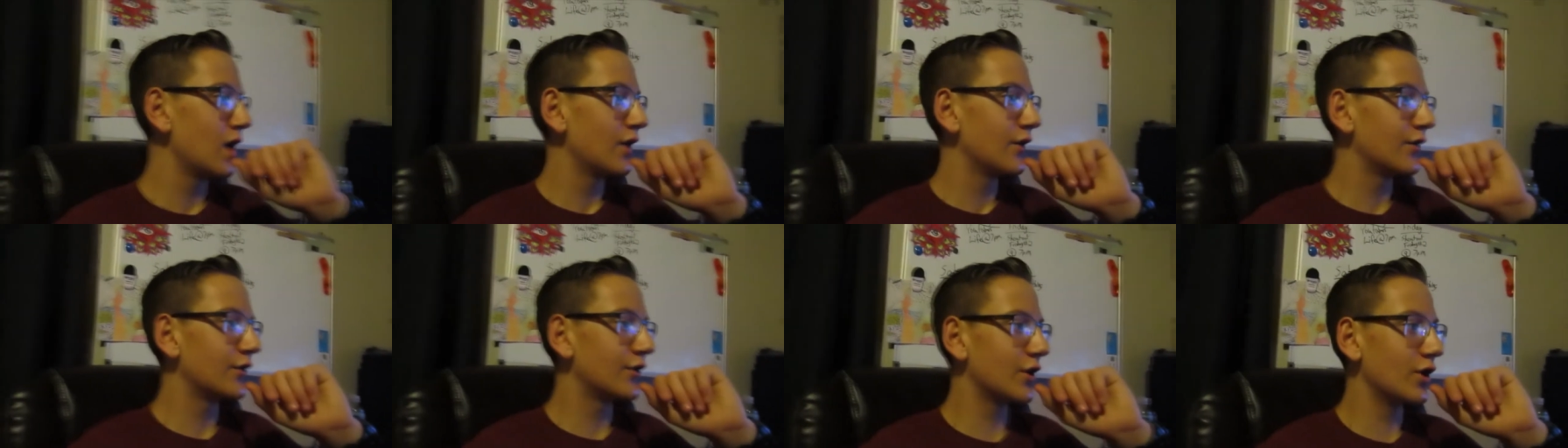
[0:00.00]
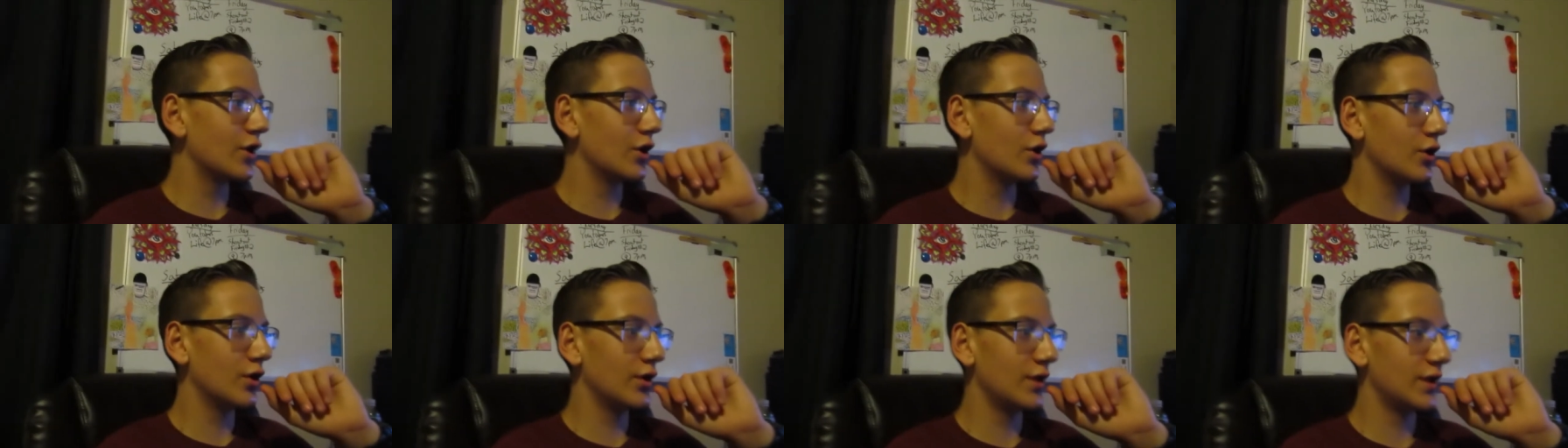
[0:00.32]

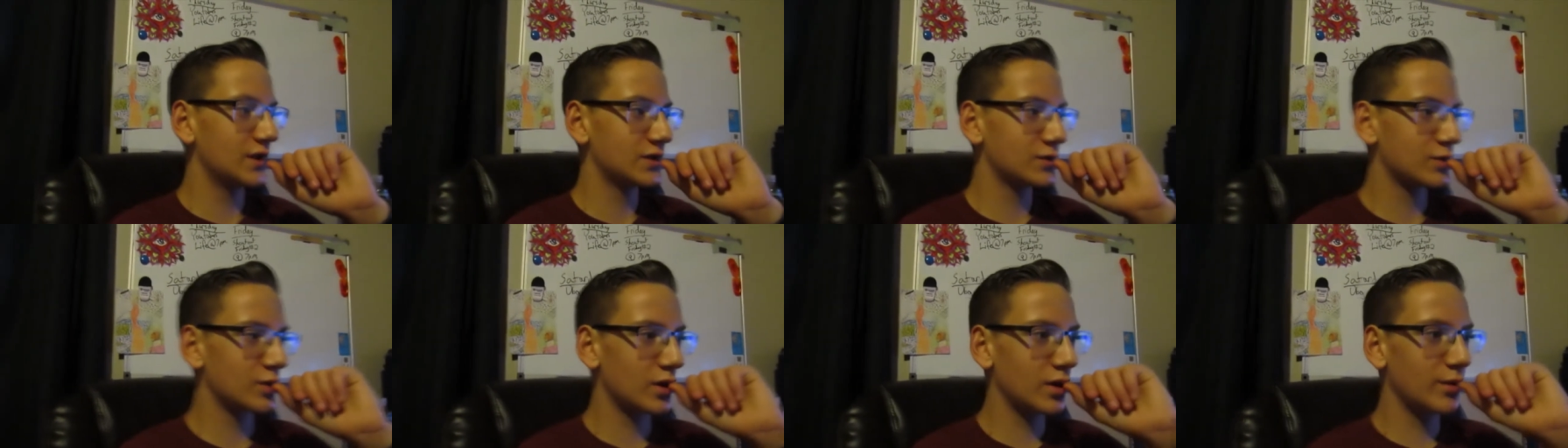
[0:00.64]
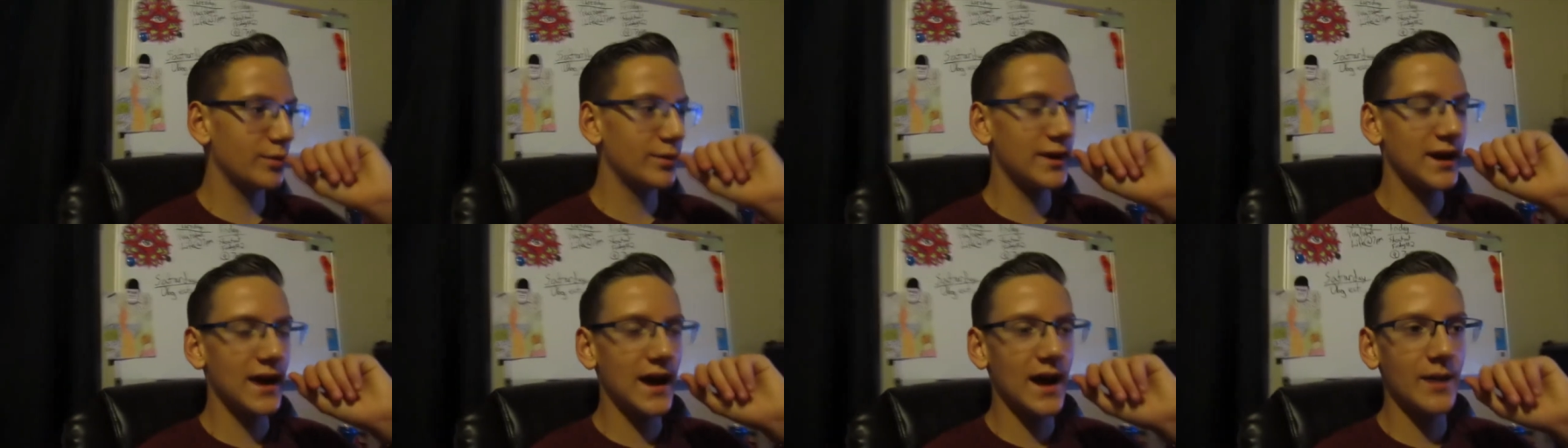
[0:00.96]
So that's what will
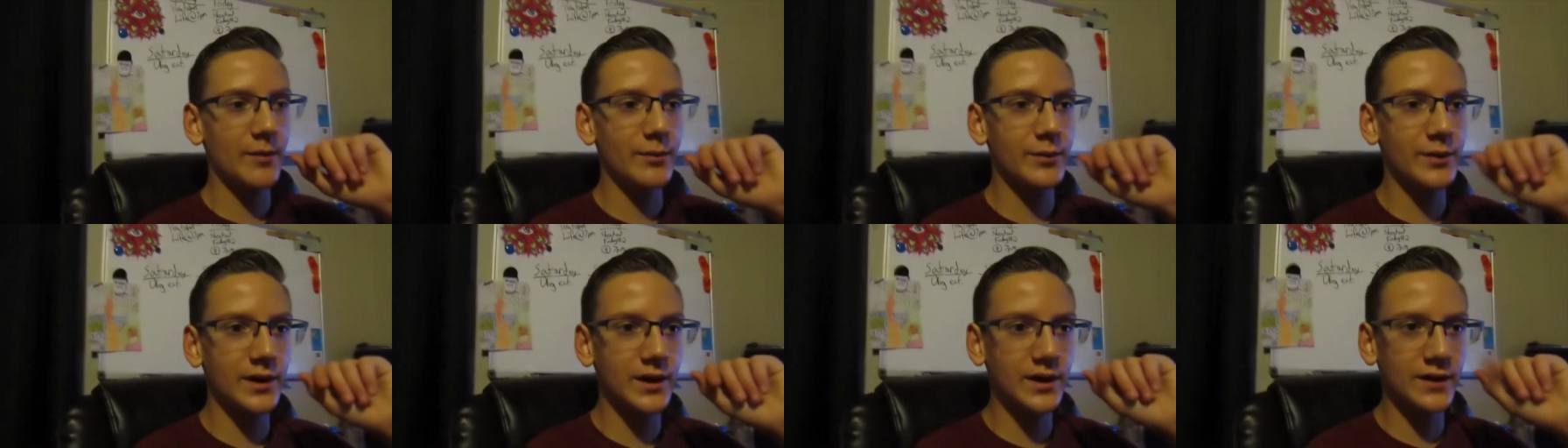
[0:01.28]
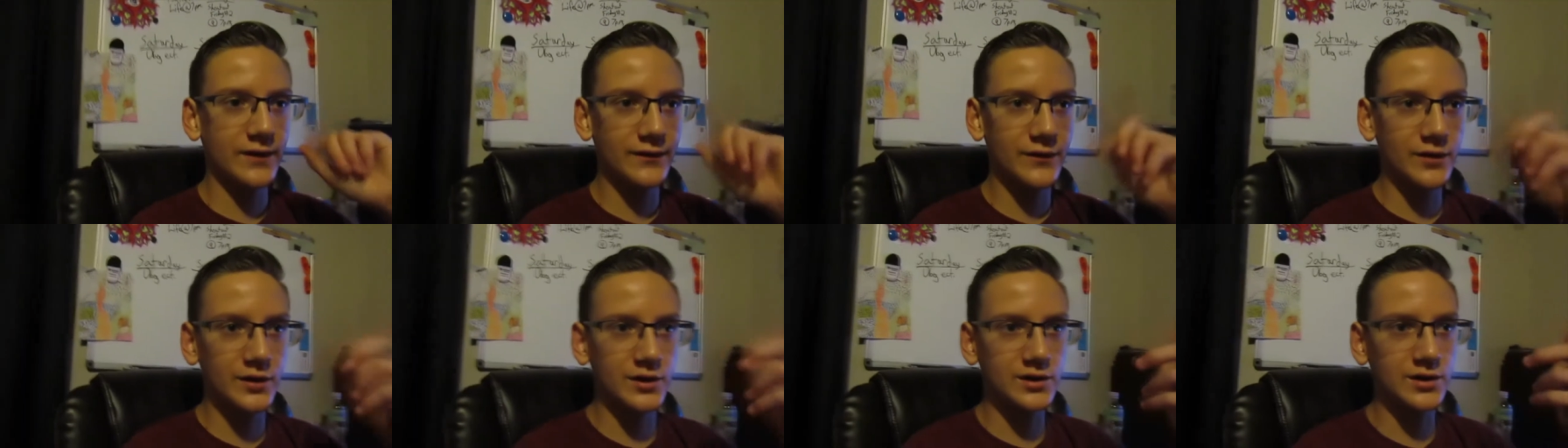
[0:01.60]
be
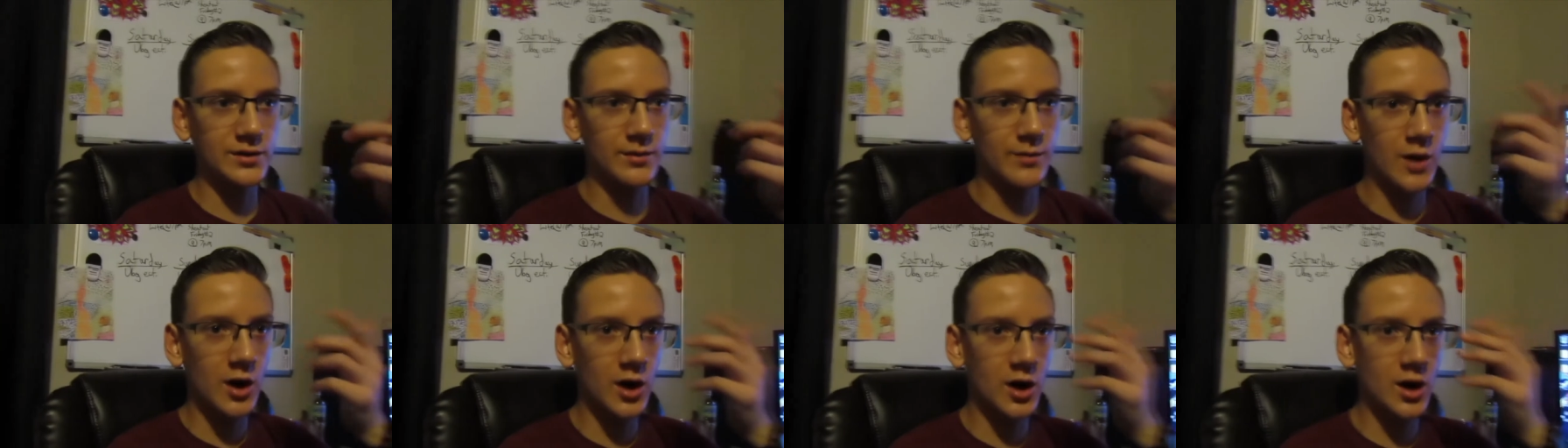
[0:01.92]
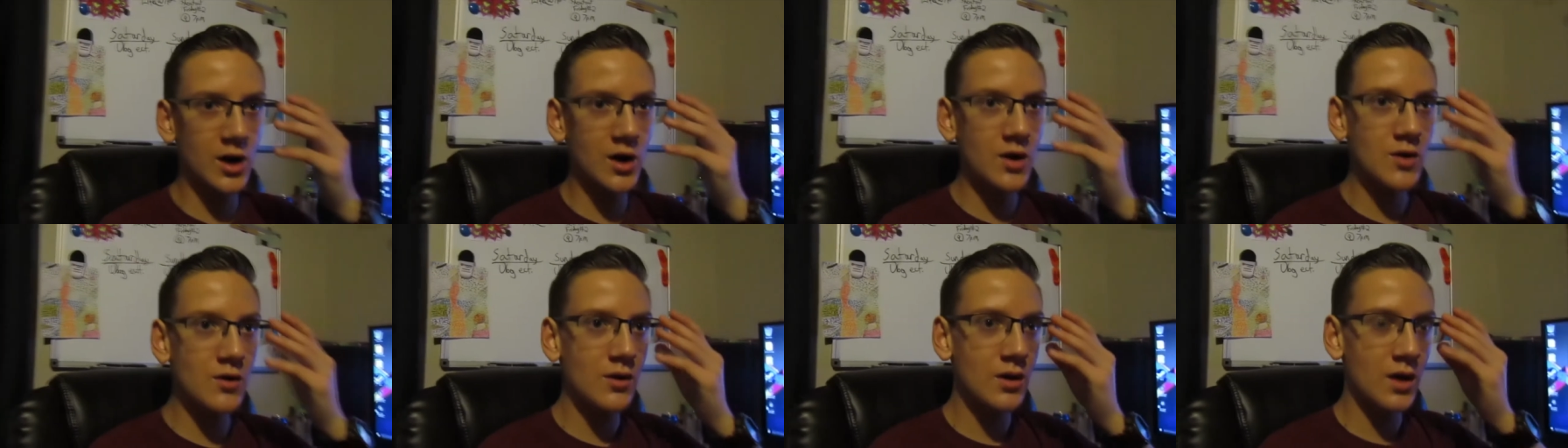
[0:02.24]
happening for
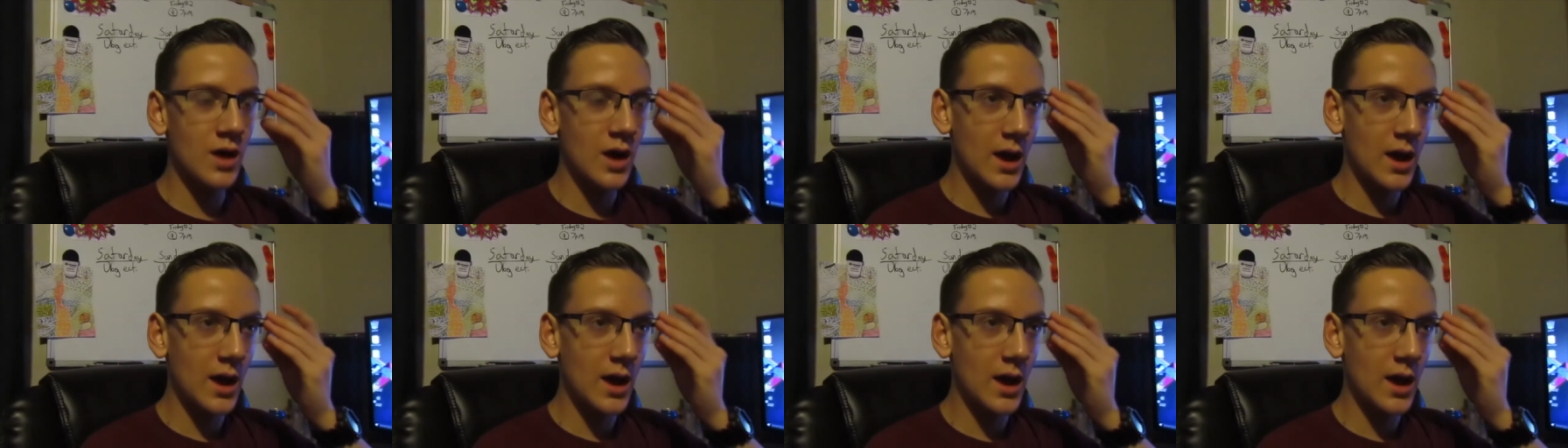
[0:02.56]
tomorrow.